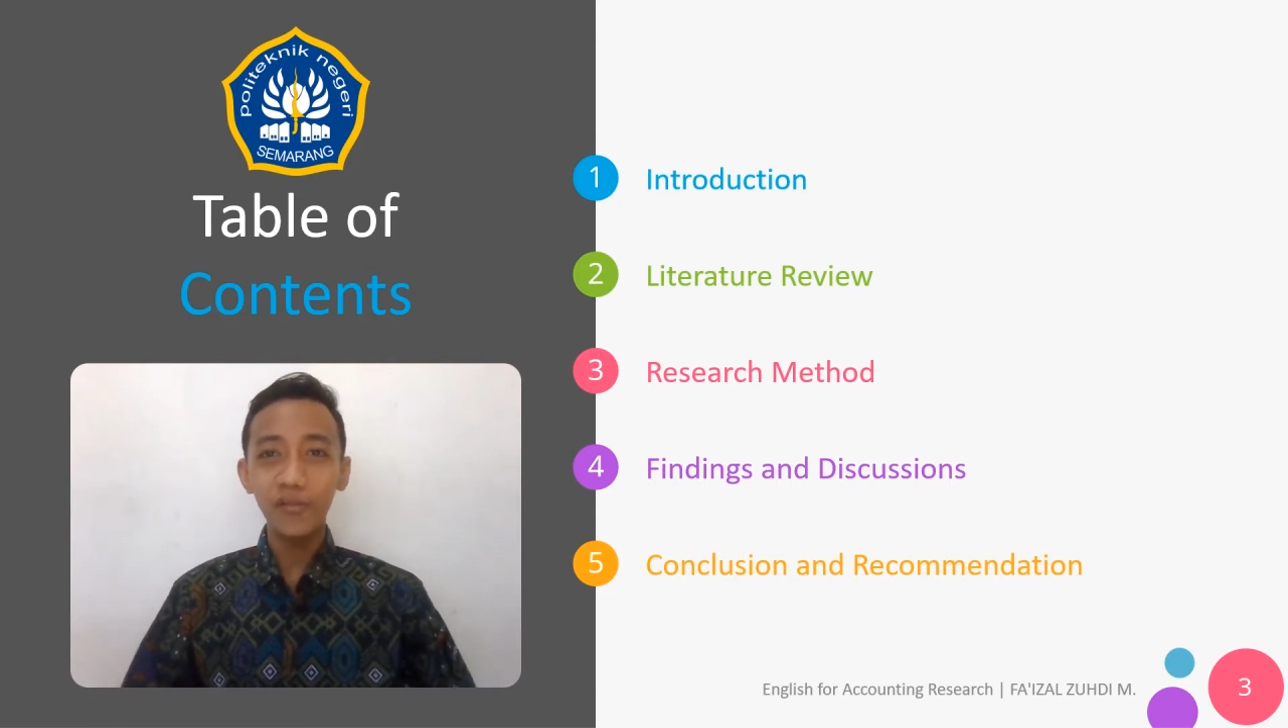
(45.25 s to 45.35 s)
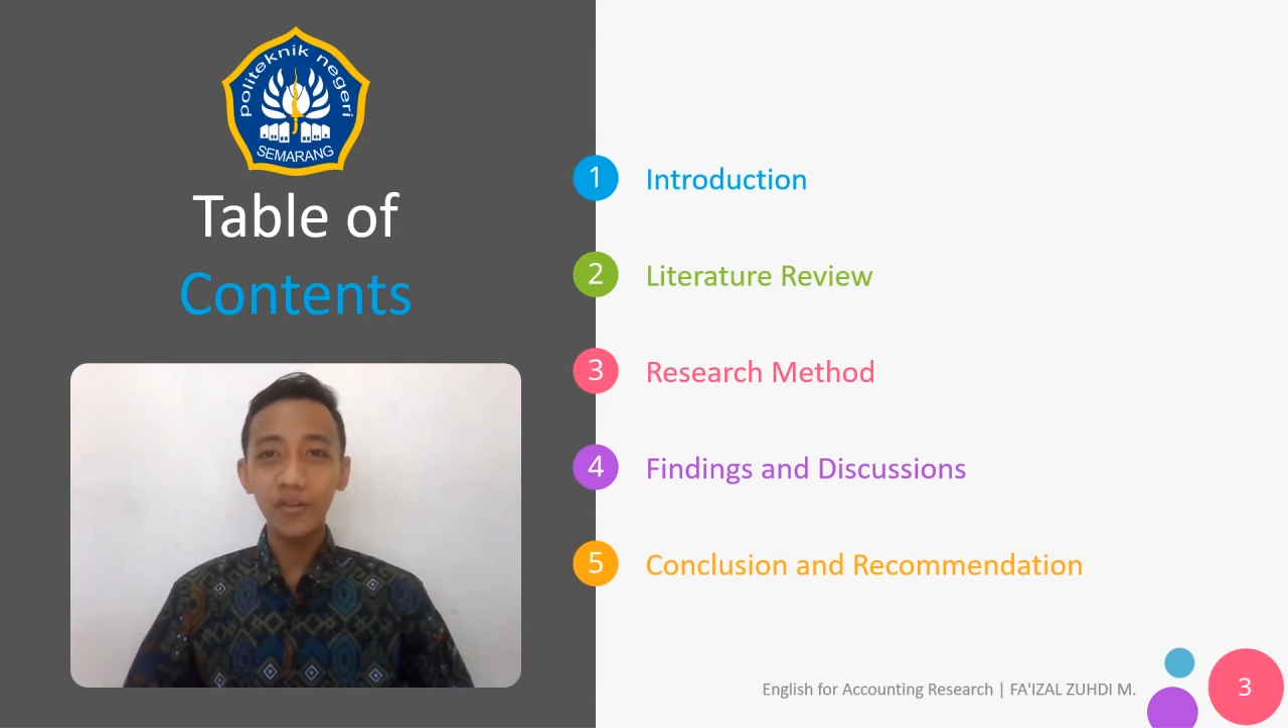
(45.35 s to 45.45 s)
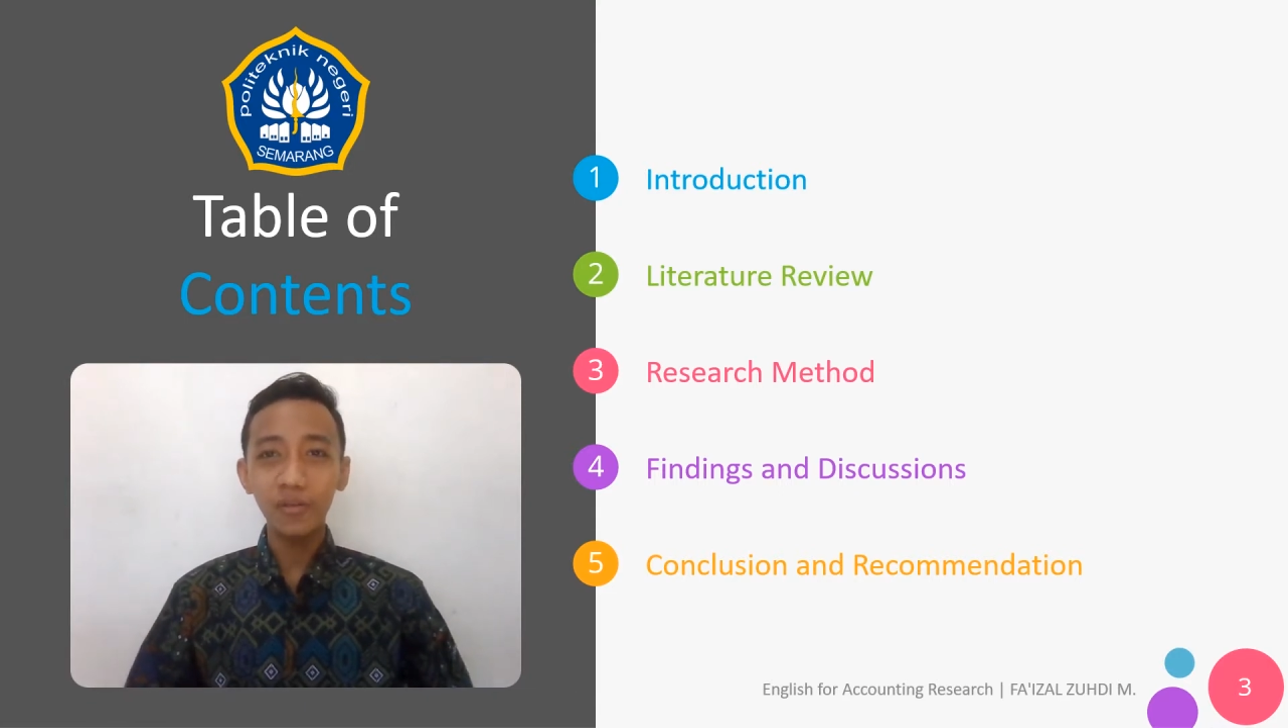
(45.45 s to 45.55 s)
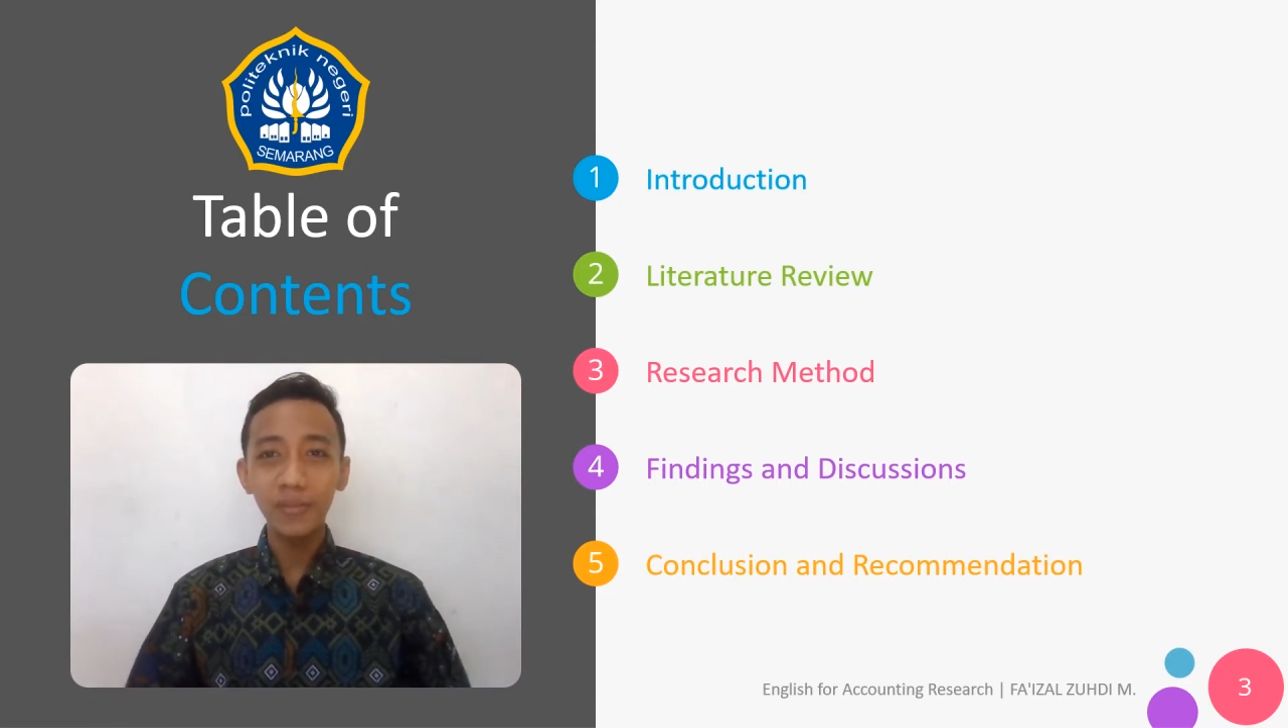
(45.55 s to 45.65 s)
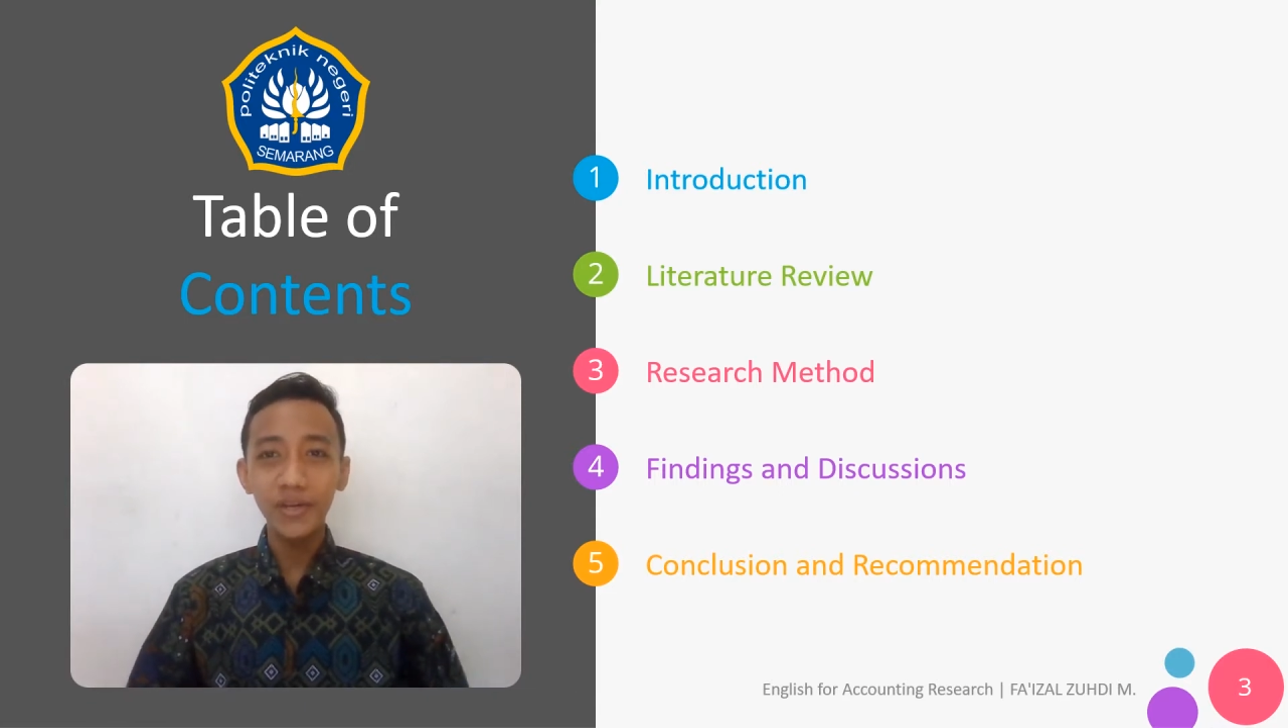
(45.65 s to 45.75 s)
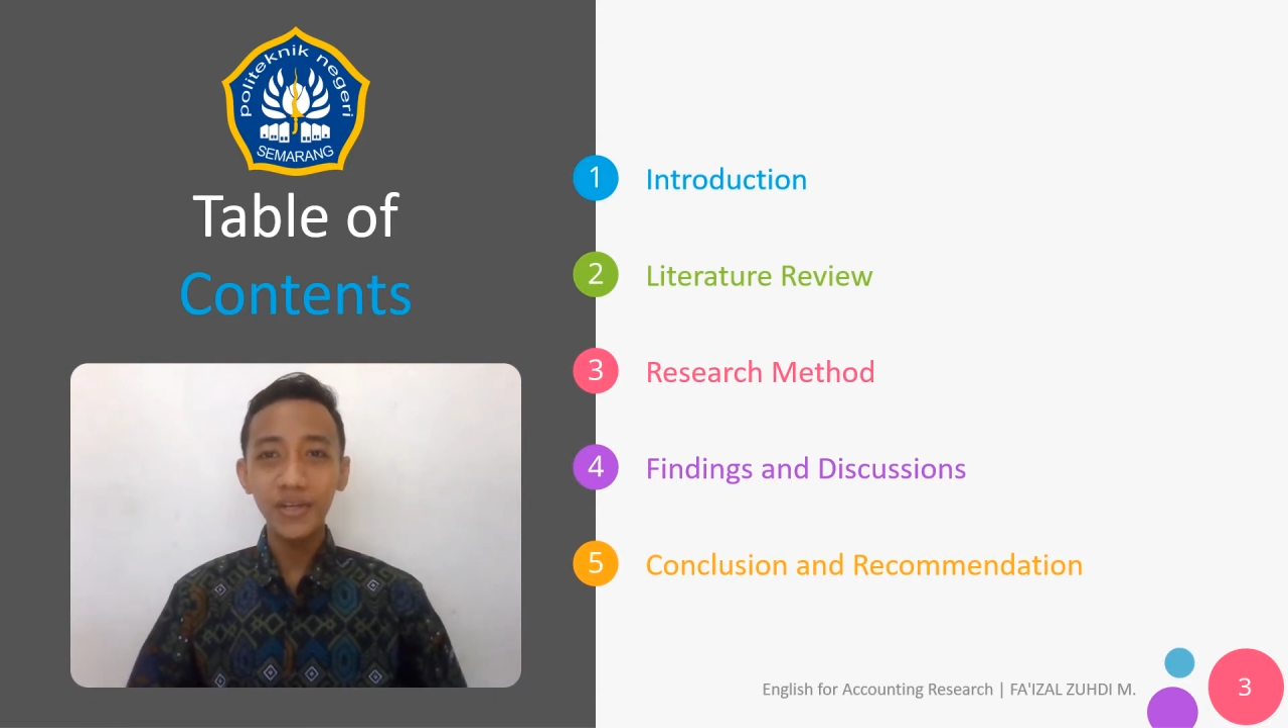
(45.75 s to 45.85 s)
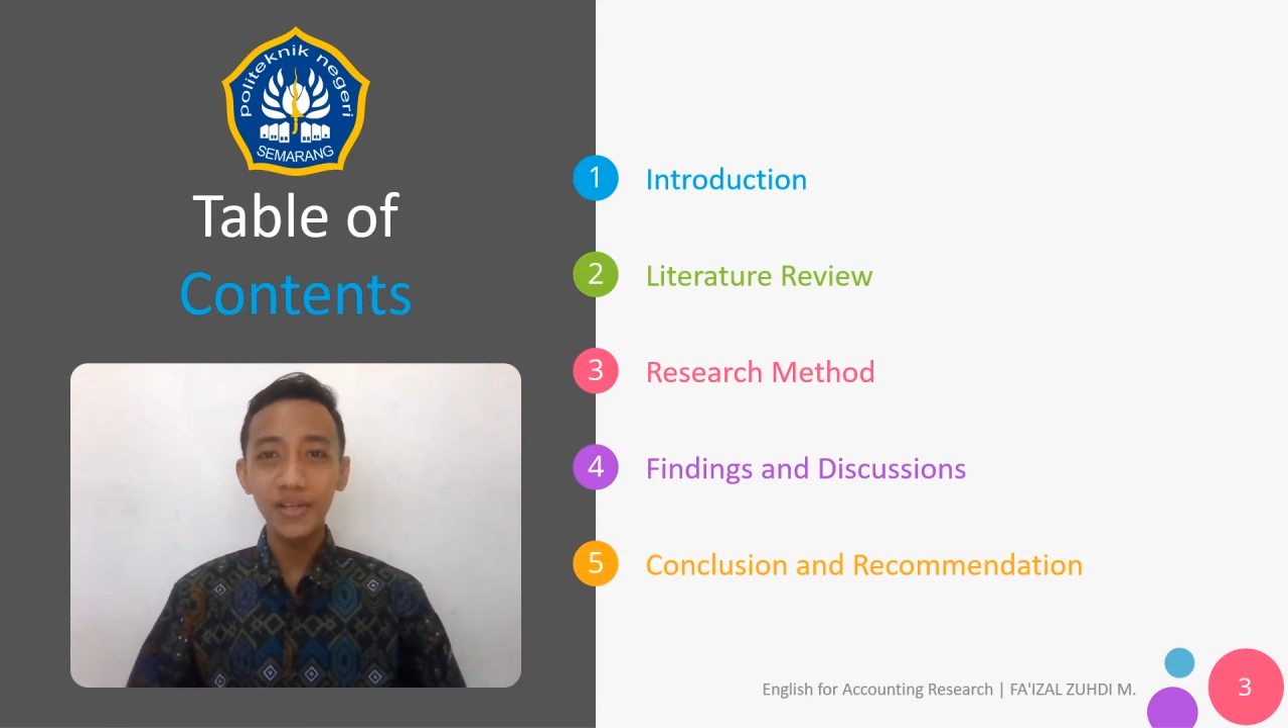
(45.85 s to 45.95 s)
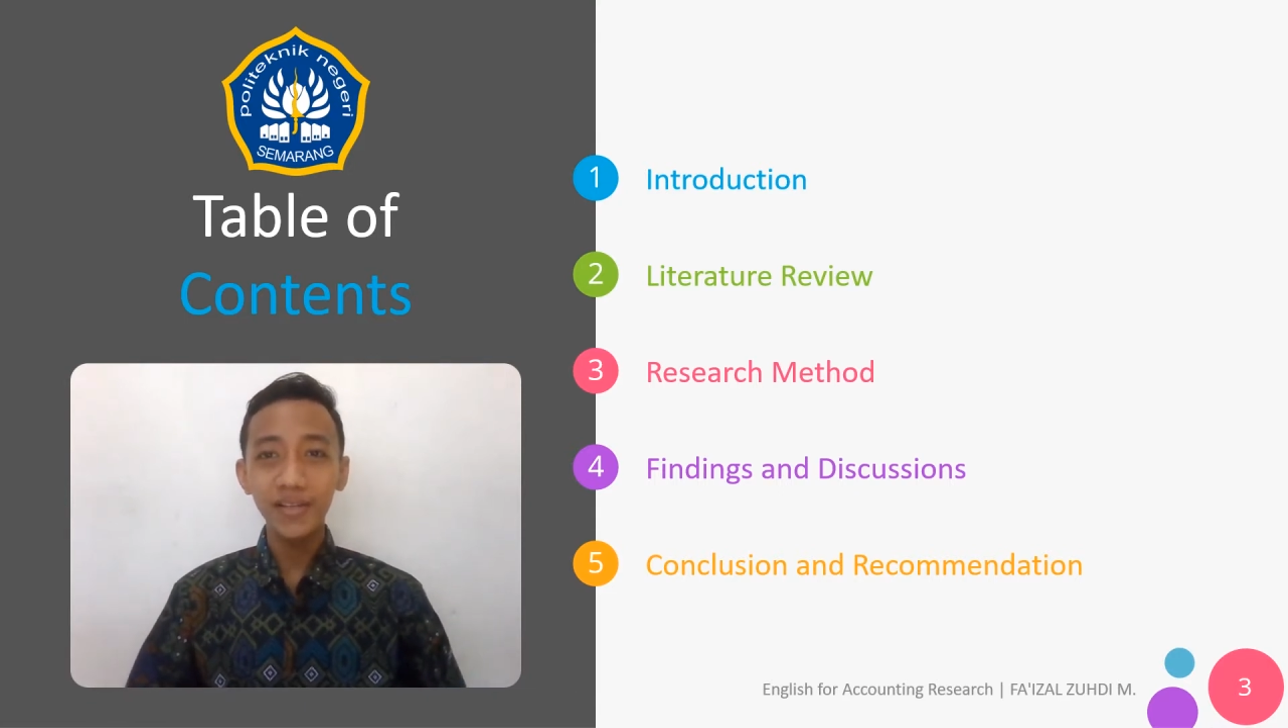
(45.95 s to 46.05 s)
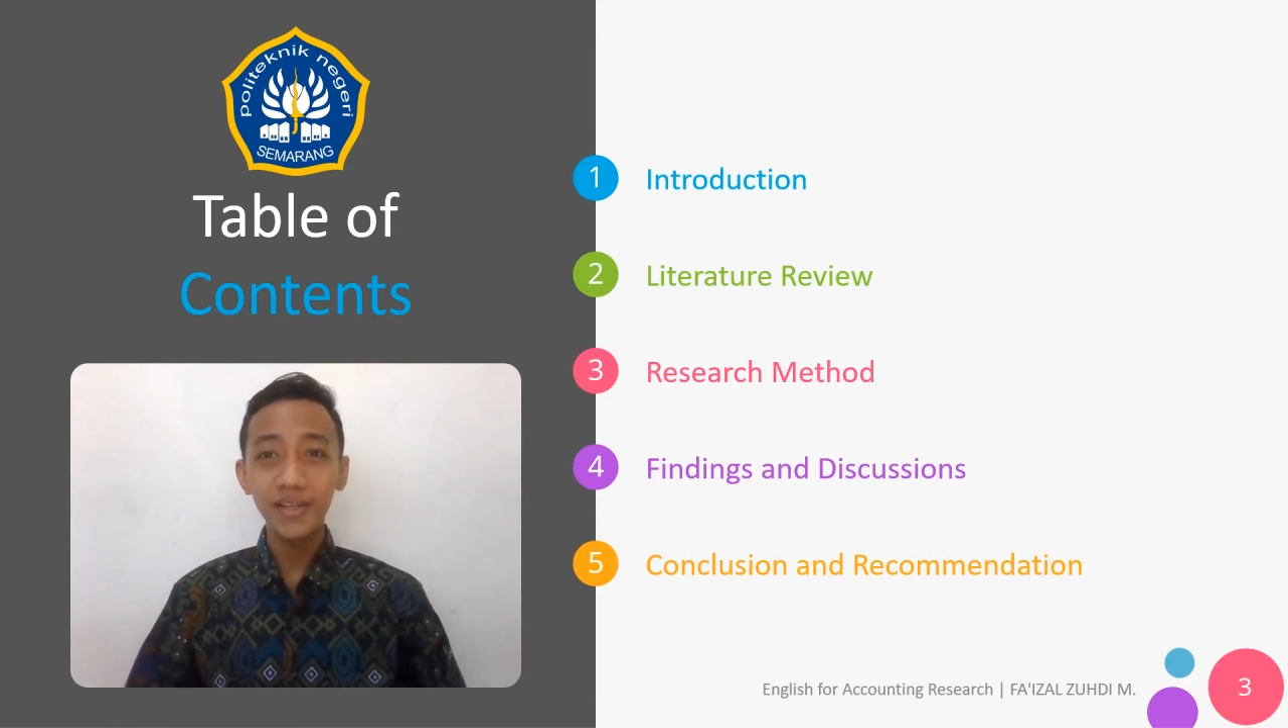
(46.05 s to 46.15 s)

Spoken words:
information